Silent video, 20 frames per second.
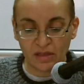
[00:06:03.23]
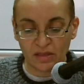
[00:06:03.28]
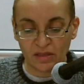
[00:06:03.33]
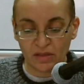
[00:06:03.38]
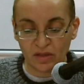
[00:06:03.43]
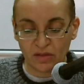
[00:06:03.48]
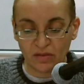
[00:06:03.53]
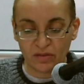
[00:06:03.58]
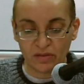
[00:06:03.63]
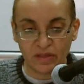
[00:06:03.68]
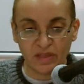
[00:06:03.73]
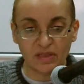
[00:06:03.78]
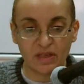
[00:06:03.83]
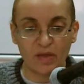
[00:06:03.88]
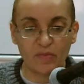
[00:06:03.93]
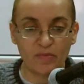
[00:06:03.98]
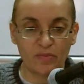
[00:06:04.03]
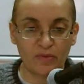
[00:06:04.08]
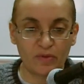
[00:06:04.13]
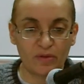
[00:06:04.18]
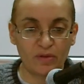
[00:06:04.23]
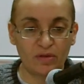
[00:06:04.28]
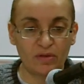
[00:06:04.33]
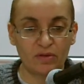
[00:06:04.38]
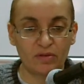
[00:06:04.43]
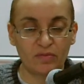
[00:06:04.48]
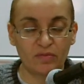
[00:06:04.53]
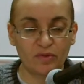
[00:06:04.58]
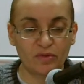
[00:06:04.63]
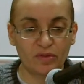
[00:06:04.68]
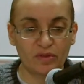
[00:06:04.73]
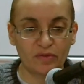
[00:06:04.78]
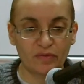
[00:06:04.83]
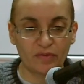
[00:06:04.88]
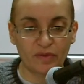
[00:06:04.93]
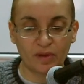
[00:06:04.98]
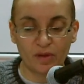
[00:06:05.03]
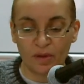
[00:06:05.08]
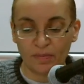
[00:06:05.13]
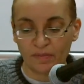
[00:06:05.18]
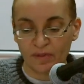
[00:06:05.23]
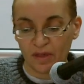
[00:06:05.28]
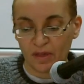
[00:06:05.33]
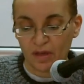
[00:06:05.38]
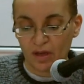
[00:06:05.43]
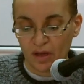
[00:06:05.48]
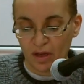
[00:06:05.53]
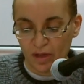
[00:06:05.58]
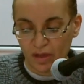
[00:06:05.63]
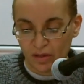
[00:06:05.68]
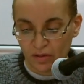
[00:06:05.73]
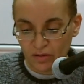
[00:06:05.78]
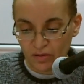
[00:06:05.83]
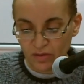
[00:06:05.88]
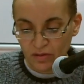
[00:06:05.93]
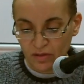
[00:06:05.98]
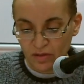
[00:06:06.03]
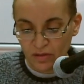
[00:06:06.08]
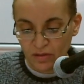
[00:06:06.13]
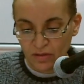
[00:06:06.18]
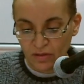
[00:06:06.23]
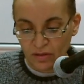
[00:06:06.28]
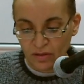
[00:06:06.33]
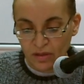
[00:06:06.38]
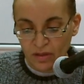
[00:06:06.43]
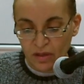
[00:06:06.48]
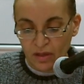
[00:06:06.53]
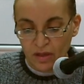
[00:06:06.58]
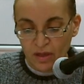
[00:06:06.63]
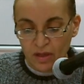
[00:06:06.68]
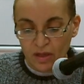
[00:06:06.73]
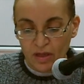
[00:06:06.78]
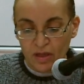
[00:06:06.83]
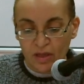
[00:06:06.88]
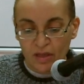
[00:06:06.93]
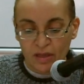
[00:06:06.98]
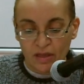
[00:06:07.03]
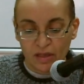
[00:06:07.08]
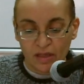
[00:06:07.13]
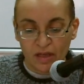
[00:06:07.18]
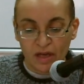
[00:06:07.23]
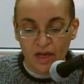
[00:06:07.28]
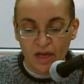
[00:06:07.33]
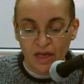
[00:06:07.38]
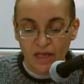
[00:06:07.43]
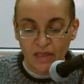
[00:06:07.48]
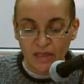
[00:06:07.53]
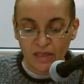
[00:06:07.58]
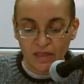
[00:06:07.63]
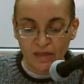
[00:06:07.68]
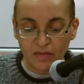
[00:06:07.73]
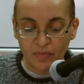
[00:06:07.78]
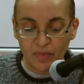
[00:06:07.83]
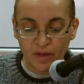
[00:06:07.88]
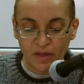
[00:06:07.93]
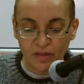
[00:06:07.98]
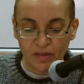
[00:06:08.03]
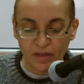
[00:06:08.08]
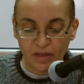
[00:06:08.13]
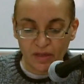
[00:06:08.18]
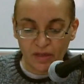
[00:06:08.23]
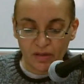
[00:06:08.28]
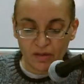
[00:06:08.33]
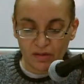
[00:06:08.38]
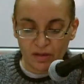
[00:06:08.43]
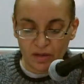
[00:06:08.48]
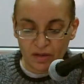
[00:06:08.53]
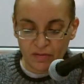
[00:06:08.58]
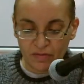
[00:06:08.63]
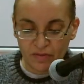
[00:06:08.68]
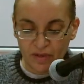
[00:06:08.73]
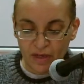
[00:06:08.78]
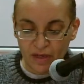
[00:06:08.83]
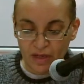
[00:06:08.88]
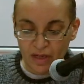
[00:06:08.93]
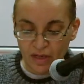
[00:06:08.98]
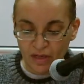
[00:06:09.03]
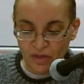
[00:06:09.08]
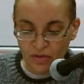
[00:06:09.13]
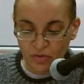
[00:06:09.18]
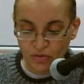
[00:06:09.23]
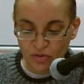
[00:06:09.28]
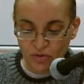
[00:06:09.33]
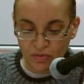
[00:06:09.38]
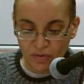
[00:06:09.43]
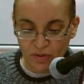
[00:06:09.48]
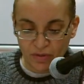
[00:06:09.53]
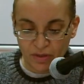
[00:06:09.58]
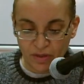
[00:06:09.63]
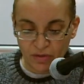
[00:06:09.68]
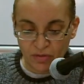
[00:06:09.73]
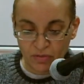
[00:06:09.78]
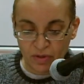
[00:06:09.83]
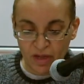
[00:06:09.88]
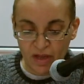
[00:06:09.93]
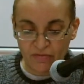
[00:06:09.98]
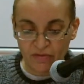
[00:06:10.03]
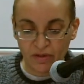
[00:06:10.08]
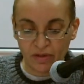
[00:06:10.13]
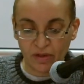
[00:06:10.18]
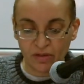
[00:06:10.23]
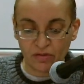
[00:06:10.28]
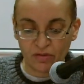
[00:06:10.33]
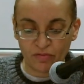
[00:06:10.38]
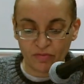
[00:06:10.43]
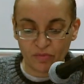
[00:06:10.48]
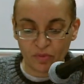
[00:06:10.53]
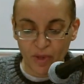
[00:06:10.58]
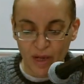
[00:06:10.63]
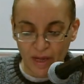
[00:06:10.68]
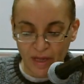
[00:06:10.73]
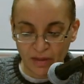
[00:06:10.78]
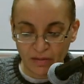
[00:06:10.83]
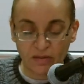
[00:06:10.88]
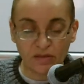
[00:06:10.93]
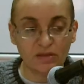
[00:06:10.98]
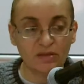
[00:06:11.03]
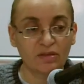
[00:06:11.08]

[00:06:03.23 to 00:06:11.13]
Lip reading: does not resemble most of the Coptic icons. The eyes in particular are very unusual. They do have a lot of white.